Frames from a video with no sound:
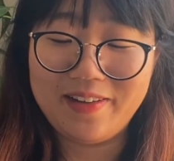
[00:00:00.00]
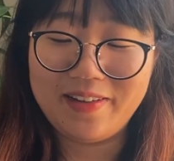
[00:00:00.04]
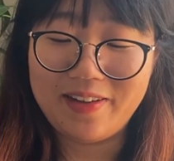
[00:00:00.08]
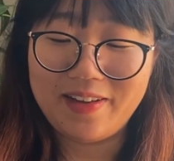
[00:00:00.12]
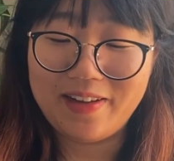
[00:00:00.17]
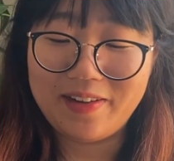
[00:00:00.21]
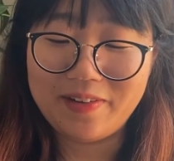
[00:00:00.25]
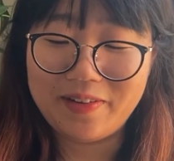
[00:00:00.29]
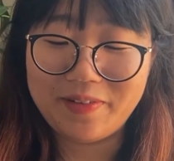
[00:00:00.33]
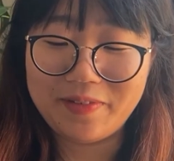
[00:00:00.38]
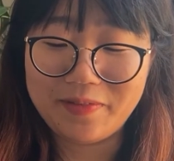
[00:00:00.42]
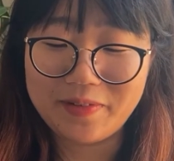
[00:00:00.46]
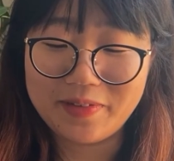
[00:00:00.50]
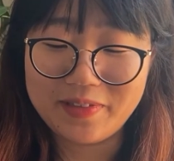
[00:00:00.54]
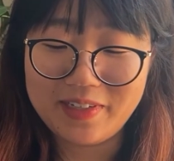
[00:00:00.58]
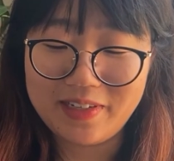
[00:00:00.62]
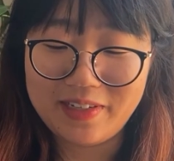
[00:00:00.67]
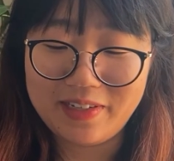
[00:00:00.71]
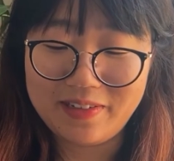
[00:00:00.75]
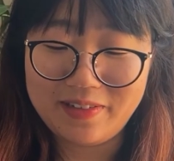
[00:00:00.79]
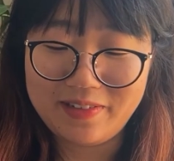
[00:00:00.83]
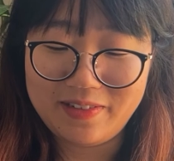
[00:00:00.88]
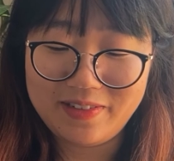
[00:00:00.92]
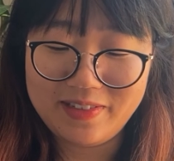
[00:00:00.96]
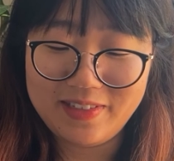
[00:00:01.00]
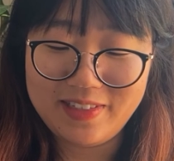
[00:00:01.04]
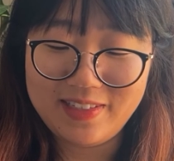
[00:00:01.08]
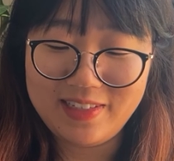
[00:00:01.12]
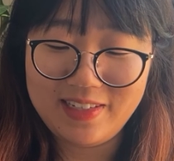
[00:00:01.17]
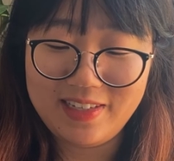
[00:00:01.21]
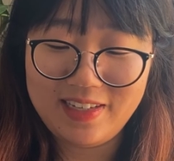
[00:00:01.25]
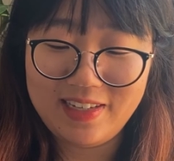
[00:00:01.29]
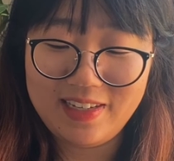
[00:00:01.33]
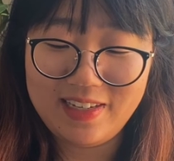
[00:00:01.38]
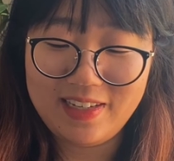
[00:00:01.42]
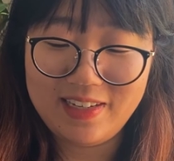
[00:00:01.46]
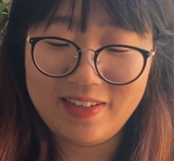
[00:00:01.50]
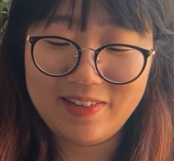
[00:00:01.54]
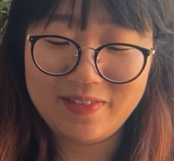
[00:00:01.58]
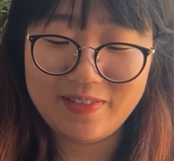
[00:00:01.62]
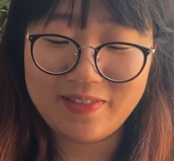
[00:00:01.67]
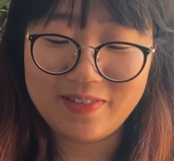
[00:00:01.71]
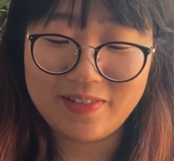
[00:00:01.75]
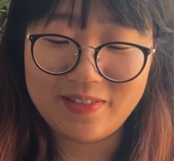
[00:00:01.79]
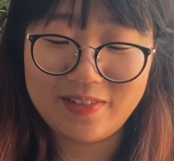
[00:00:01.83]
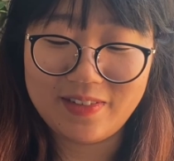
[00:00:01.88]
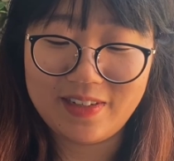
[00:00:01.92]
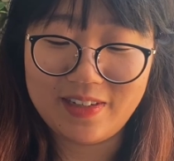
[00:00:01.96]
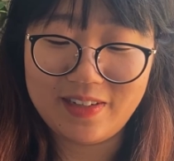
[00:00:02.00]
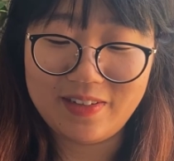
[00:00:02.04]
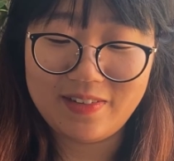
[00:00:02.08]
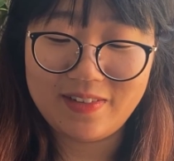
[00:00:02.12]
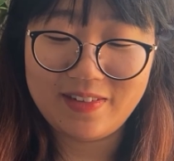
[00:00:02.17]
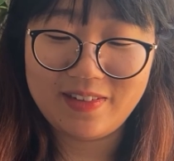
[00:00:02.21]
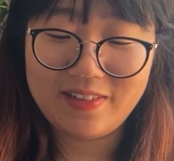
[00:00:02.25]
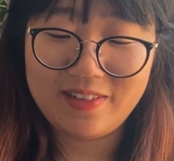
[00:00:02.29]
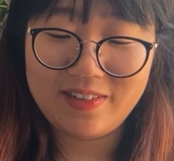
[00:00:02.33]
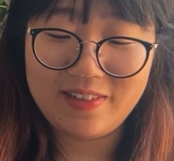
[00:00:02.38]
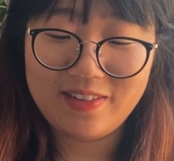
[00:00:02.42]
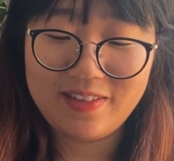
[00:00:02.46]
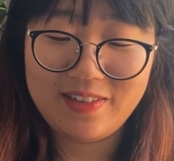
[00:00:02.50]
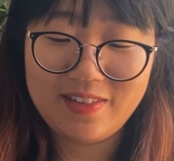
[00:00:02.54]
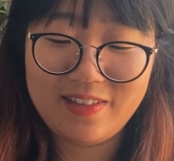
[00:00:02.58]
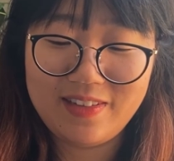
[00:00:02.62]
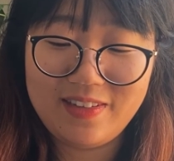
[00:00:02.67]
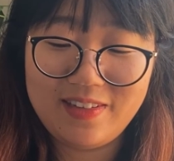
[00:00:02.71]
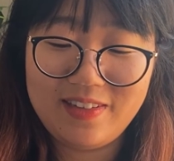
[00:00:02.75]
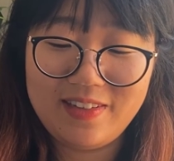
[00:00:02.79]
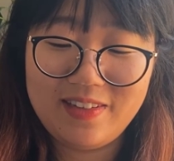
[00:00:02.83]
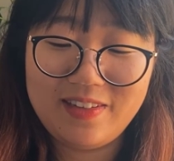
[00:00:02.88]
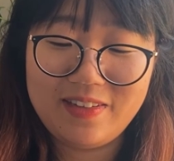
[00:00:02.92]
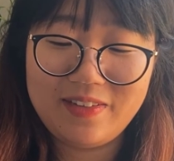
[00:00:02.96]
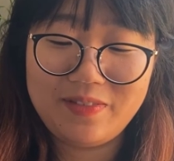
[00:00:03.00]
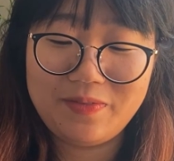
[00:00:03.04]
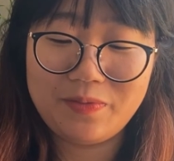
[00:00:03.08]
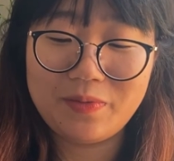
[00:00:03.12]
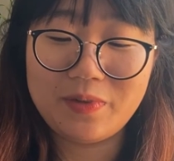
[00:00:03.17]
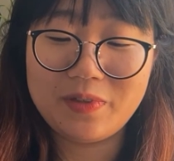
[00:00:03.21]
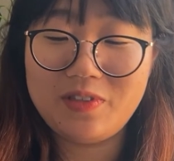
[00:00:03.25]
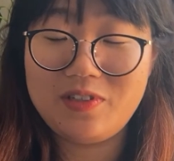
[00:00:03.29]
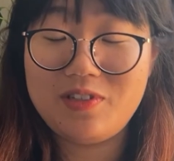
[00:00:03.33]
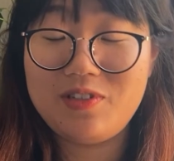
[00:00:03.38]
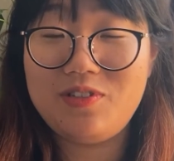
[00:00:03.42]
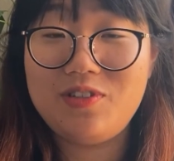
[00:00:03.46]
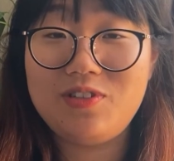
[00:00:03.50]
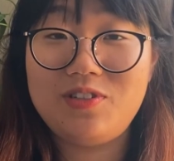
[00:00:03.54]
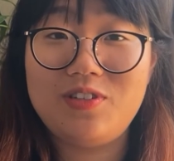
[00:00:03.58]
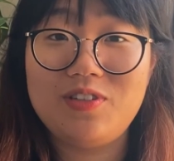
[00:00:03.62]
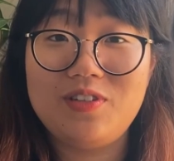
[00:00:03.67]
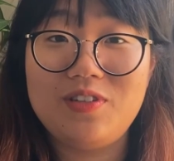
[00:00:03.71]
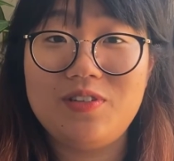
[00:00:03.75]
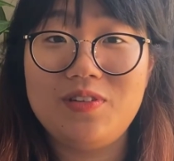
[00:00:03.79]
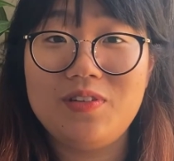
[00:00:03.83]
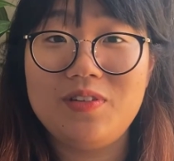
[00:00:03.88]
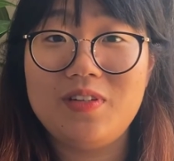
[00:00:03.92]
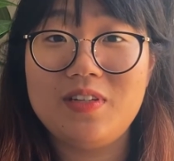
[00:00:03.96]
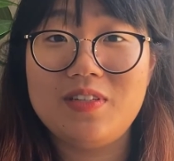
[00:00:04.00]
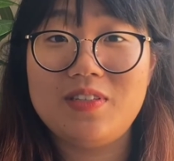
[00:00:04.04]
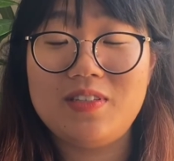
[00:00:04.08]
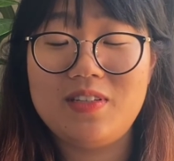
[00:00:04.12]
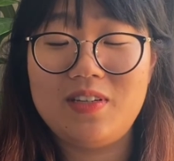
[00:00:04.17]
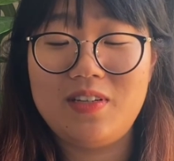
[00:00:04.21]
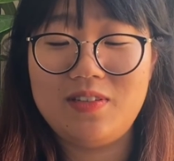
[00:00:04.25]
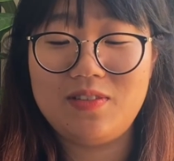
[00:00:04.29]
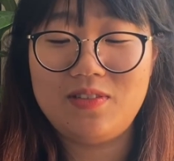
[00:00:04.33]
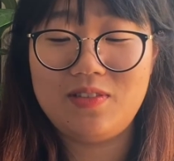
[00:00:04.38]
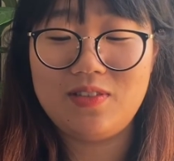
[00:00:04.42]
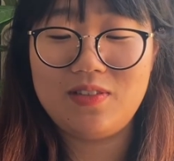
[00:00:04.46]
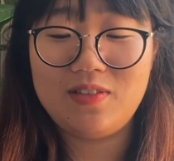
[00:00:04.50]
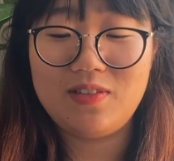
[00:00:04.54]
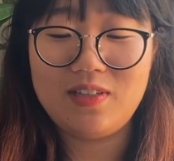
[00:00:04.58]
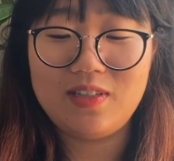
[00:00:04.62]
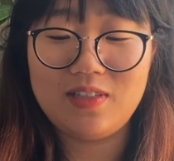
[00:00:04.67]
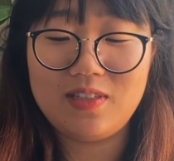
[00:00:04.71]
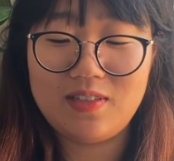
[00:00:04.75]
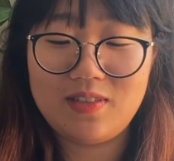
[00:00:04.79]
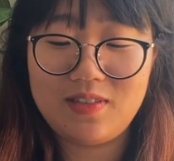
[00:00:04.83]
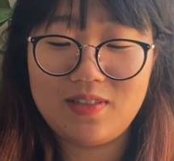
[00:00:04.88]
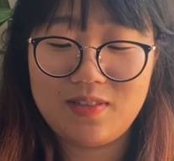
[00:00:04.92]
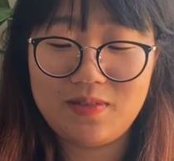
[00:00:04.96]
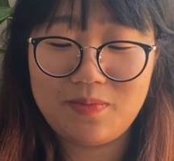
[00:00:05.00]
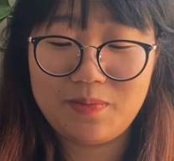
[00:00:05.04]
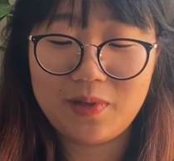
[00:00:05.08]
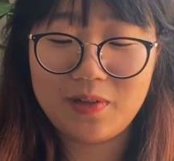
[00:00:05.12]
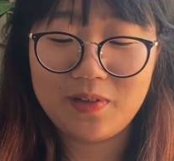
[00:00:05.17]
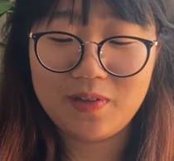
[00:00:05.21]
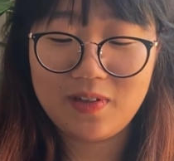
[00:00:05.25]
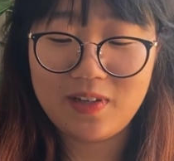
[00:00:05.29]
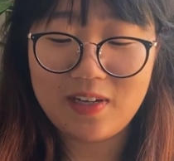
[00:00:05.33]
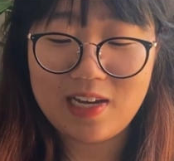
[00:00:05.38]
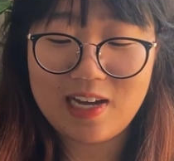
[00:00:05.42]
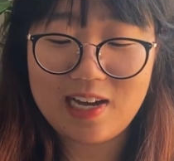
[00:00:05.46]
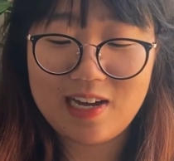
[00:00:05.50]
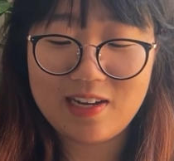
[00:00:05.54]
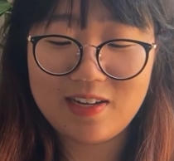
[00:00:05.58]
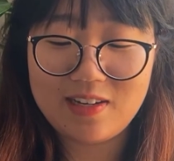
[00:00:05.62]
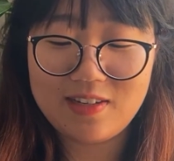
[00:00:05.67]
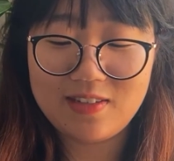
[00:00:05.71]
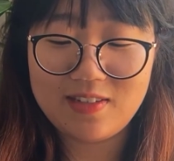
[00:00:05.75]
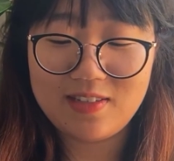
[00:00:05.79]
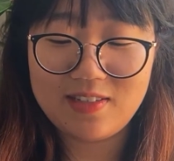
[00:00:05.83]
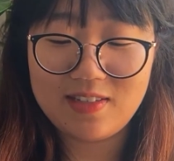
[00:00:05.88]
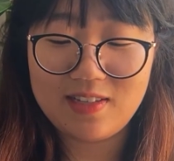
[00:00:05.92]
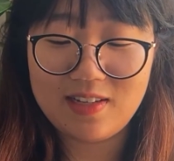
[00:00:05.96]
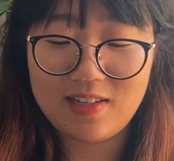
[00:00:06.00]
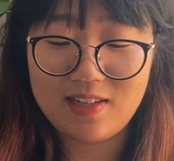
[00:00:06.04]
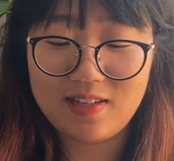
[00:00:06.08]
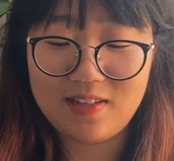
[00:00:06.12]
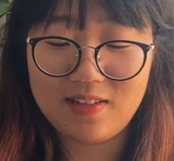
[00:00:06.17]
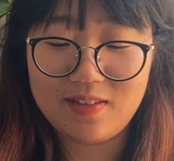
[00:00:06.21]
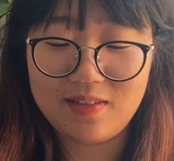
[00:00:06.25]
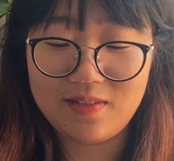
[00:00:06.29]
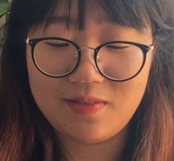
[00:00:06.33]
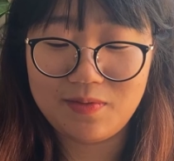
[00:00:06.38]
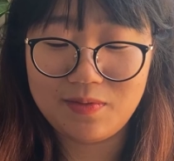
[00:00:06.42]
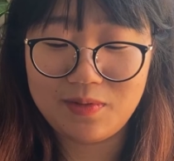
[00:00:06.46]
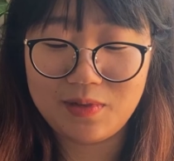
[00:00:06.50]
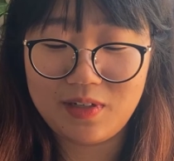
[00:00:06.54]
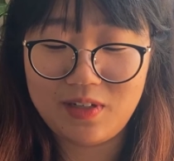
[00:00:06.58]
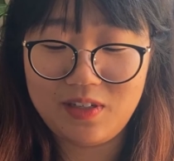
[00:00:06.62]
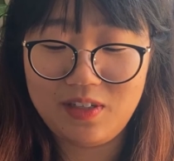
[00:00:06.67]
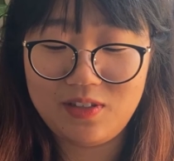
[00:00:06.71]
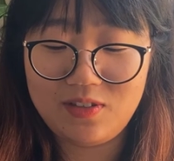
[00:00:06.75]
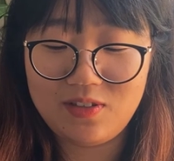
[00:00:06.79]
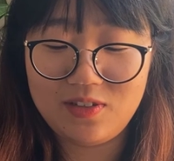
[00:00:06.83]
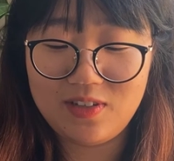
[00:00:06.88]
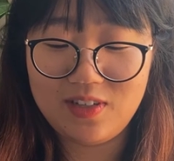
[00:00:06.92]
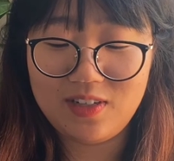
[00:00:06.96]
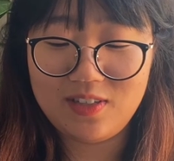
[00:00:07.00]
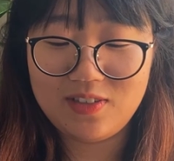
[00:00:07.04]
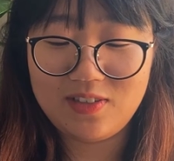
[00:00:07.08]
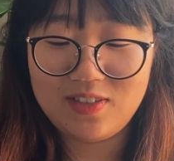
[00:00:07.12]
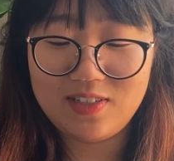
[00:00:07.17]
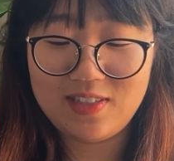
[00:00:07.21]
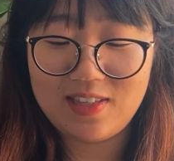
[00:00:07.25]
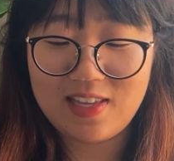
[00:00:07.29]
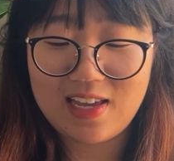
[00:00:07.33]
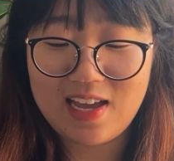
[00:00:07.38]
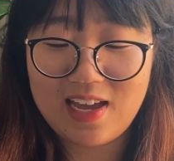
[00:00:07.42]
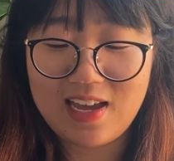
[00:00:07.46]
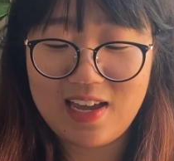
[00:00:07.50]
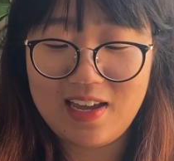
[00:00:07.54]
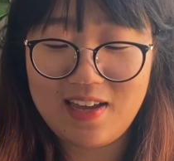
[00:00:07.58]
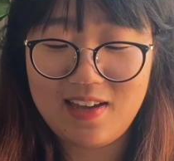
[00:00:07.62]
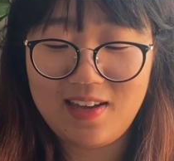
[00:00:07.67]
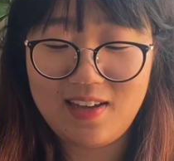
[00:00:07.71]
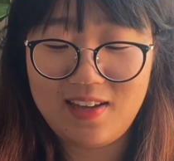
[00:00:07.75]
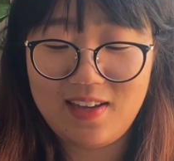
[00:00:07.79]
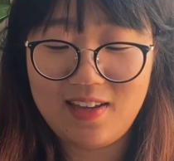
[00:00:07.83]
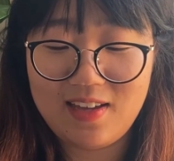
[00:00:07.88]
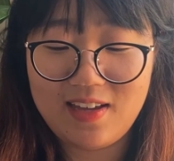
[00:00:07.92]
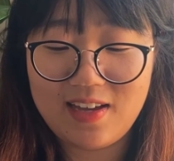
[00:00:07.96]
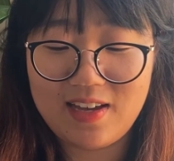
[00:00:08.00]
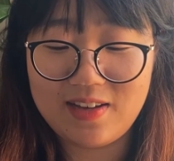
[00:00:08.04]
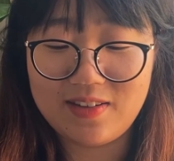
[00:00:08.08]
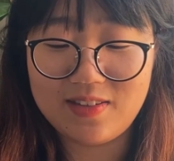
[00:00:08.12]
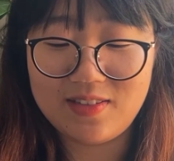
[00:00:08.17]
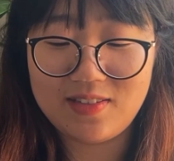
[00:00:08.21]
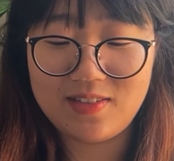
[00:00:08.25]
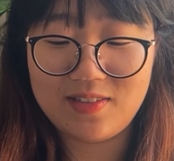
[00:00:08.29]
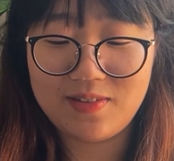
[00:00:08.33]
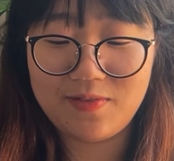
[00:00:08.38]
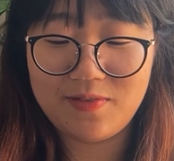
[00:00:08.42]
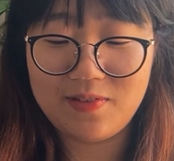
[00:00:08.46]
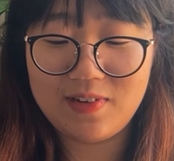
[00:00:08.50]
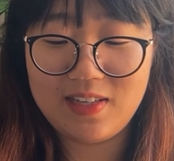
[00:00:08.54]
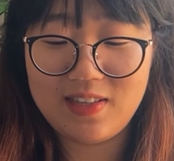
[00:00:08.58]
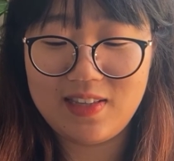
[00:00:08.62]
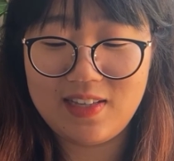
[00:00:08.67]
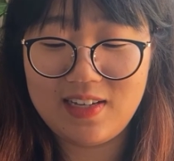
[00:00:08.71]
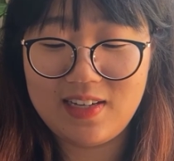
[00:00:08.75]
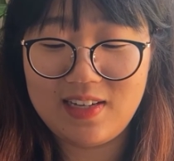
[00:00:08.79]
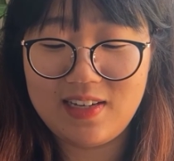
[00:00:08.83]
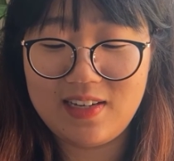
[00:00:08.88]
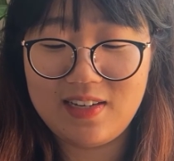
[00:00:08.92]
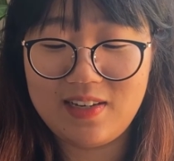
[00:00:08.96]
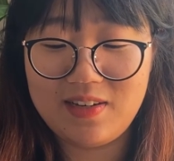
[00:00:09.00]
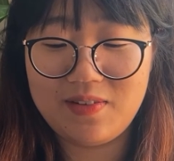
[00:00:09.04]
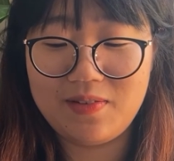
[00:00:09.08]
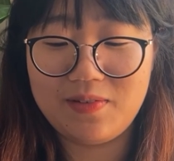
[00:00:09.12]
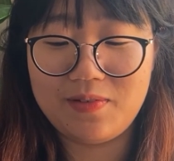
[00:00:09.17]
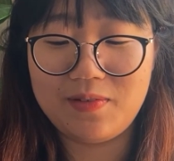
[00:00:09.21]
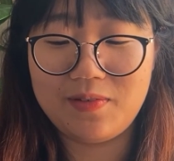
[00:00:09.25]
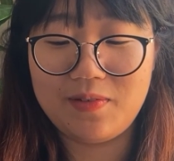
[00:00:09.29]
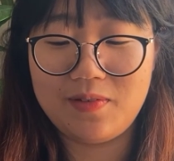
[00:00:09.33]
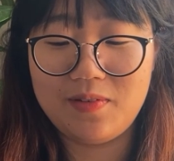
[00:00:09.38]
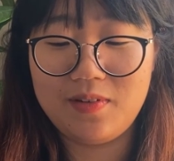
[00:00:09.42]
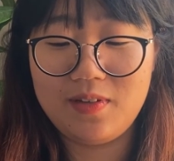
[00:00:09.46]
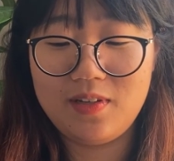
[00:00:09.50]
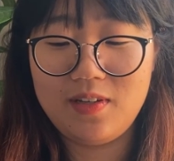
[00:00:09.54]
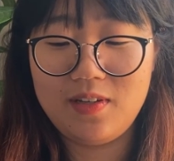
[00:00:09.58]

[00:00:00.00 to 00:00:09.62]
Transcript: was it interesting, or like, what did you do listening to this podcast, and what are you doing today? How's the weather, or